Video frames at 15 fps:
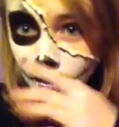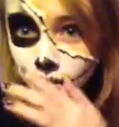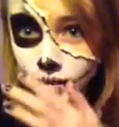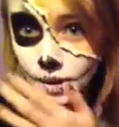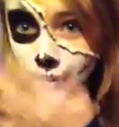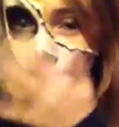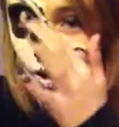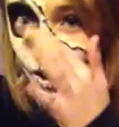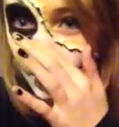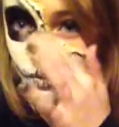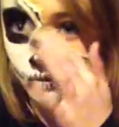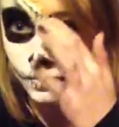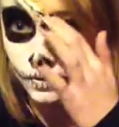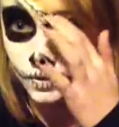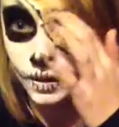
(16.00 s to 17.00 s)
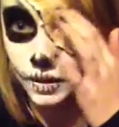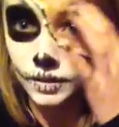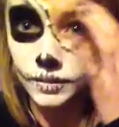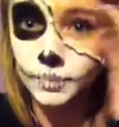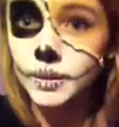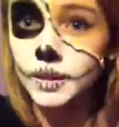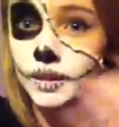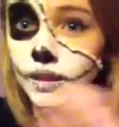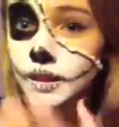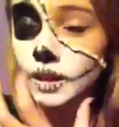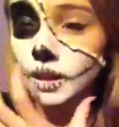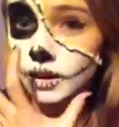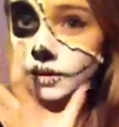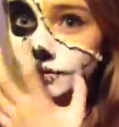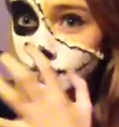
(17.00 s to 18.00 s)
peeling off
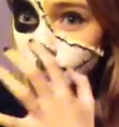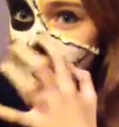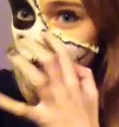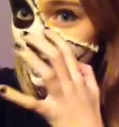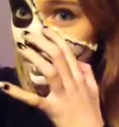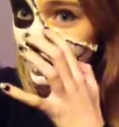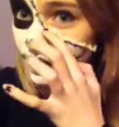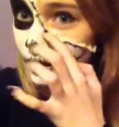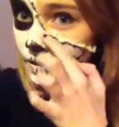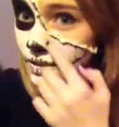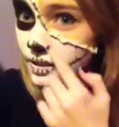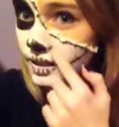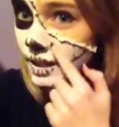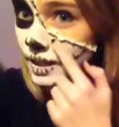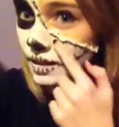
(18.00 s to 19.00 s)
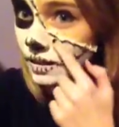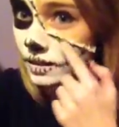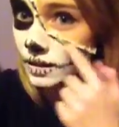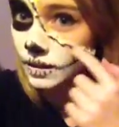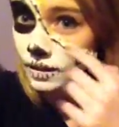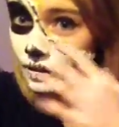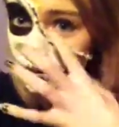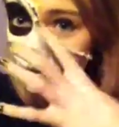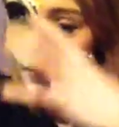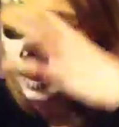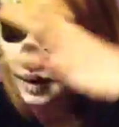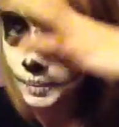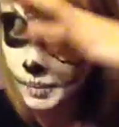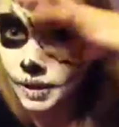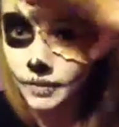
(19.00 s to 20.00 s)
the skin
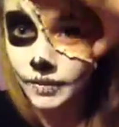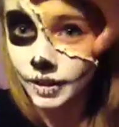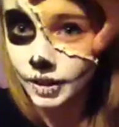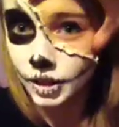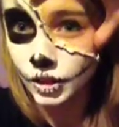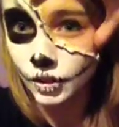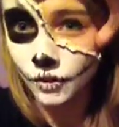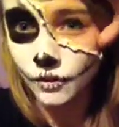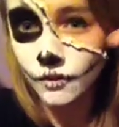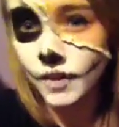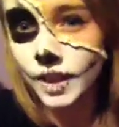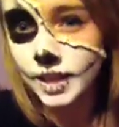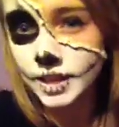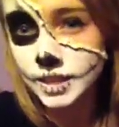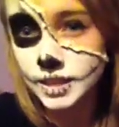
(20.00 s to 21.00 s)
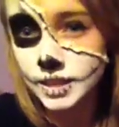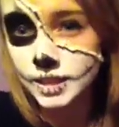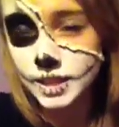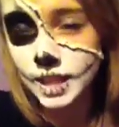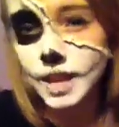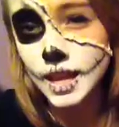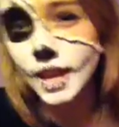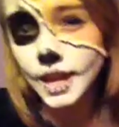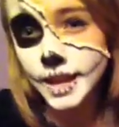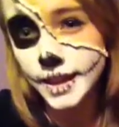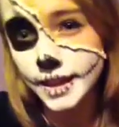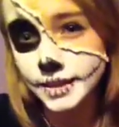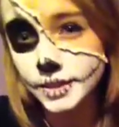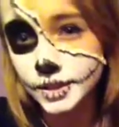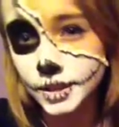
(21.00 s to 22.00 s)
from a regular face.
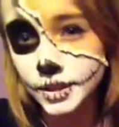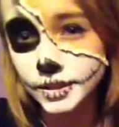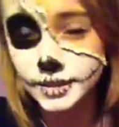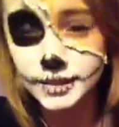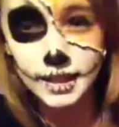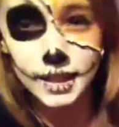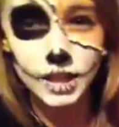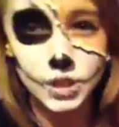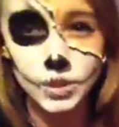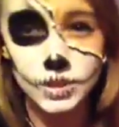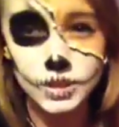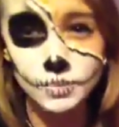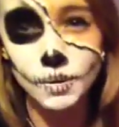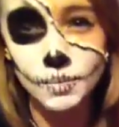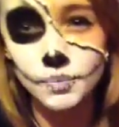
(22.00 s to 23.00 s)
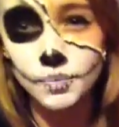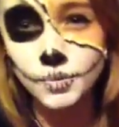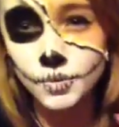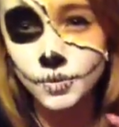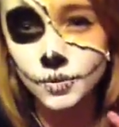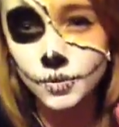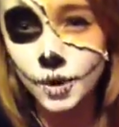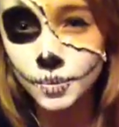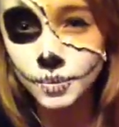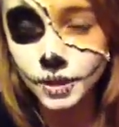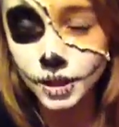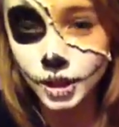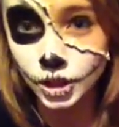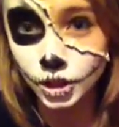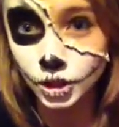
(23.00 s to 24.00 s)
So let's get into some
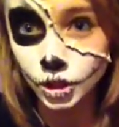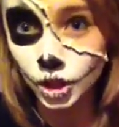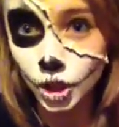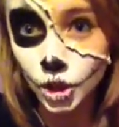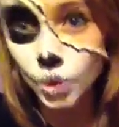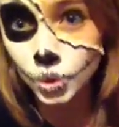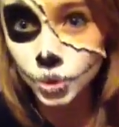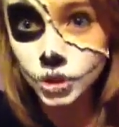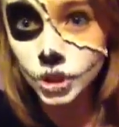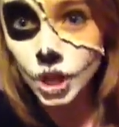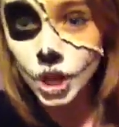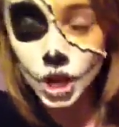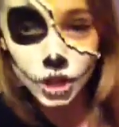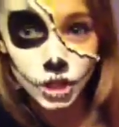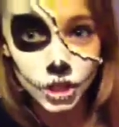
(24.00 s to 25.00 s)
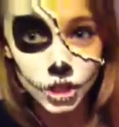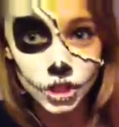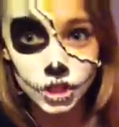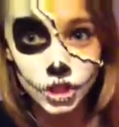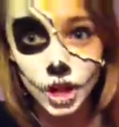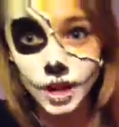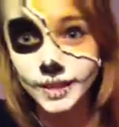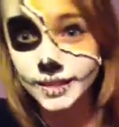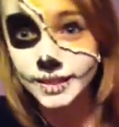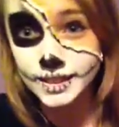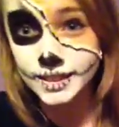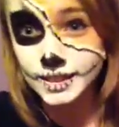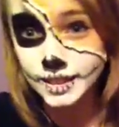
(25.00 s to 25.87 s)
appropriate clothes to start this